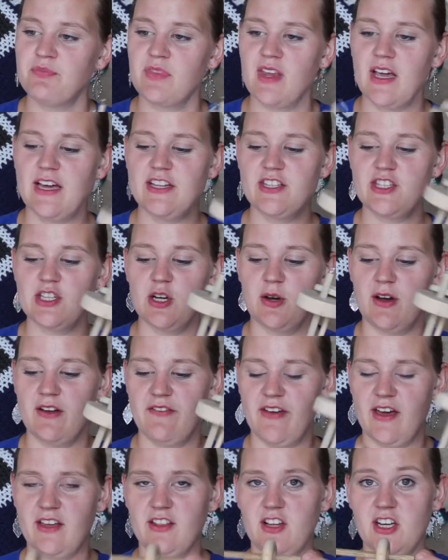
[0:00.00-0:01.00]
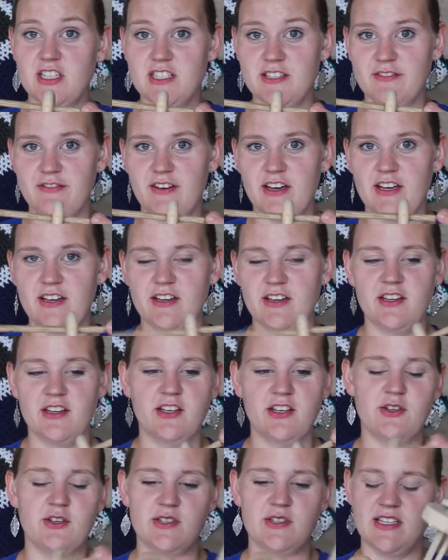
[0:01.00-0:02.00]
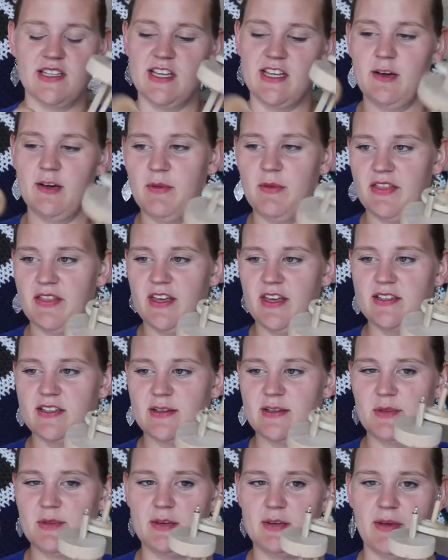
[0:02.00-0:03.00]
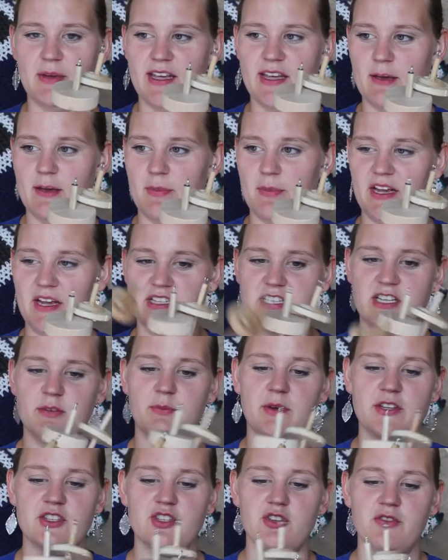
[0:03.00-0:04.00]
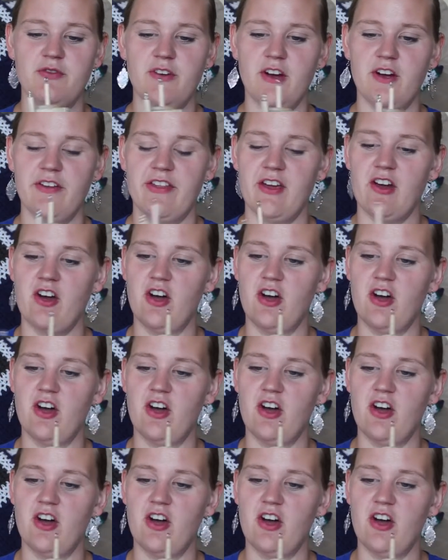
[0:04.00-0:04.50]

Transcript: and so I've had lots of fun using them. I think some of them might get painted but so far they're